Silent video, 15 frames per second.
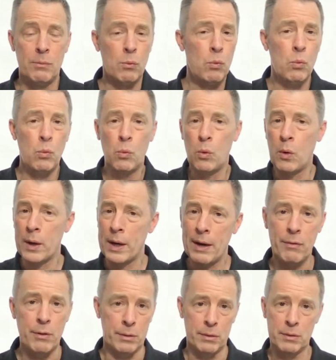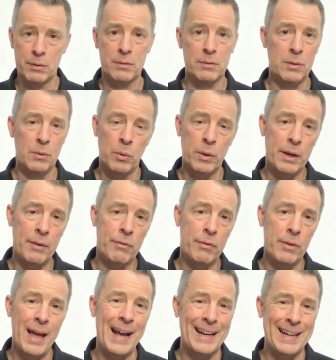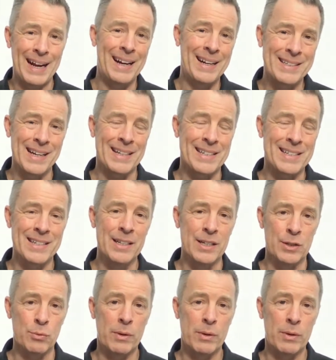whatever that context is,